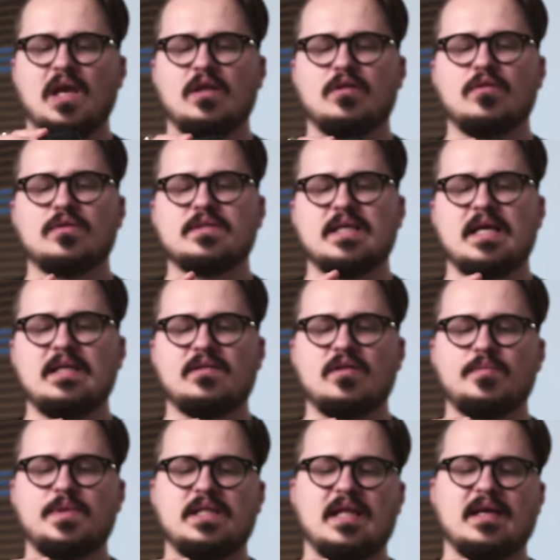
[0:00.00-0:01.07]
It looks a
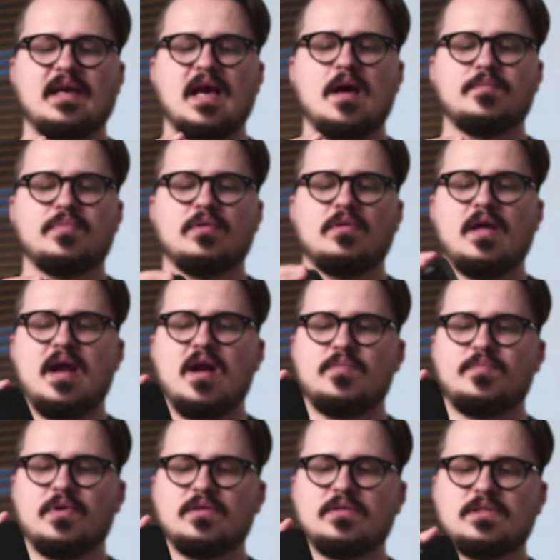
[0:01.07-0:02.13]
little bit like Apple
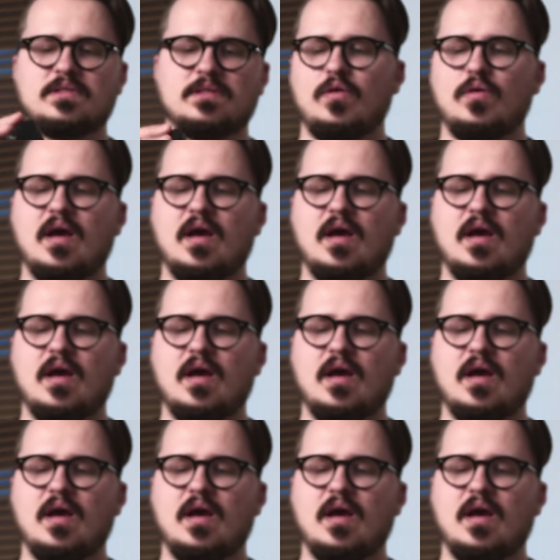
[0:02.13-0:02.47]
AirPods.